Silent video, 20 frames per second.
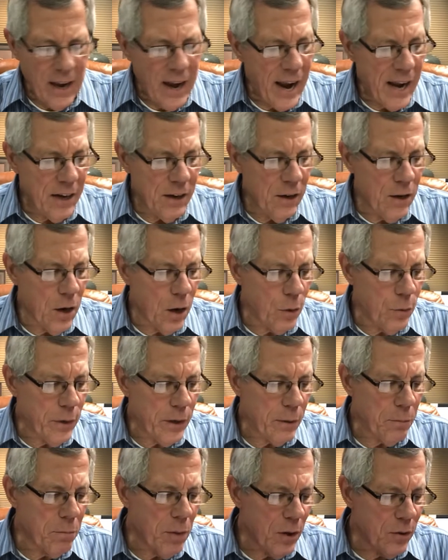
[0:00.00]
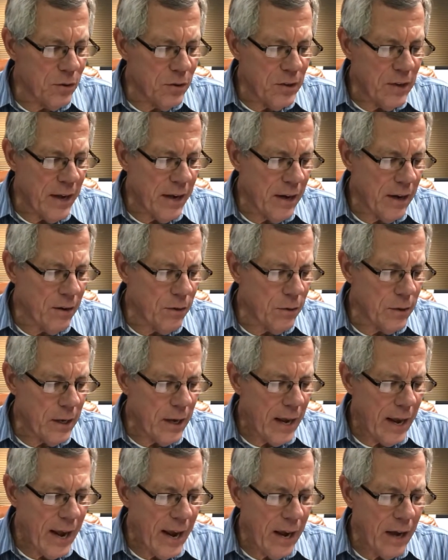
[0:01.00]
and going, both now
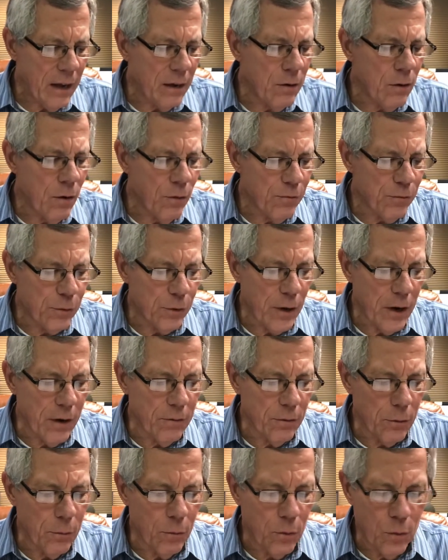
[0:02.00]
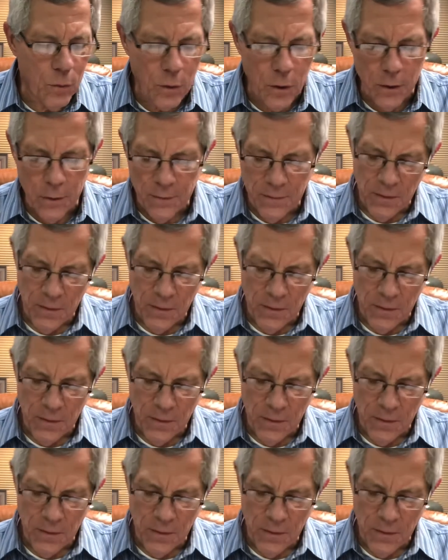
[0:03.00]
and forevermore.